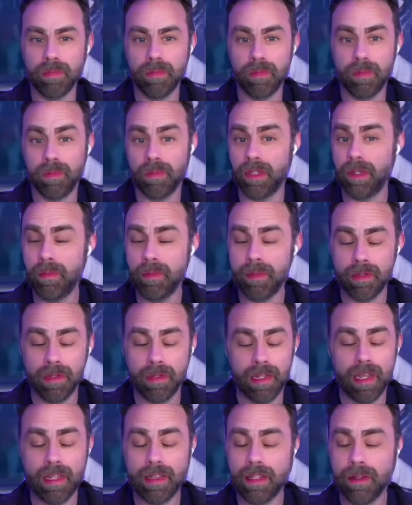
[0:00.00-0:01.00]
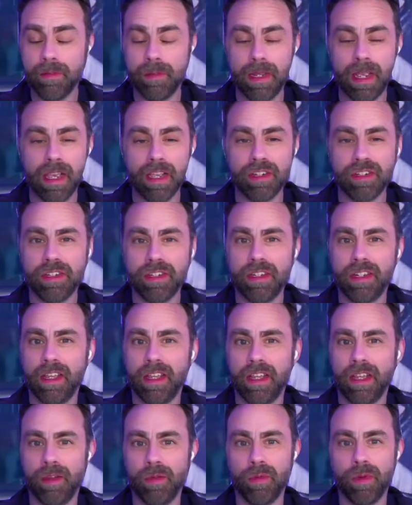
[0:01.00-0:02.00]
seem to like that reaction,
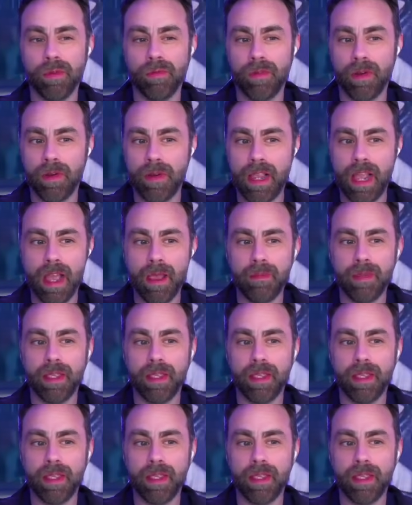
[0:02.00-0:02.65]
and we're very happy.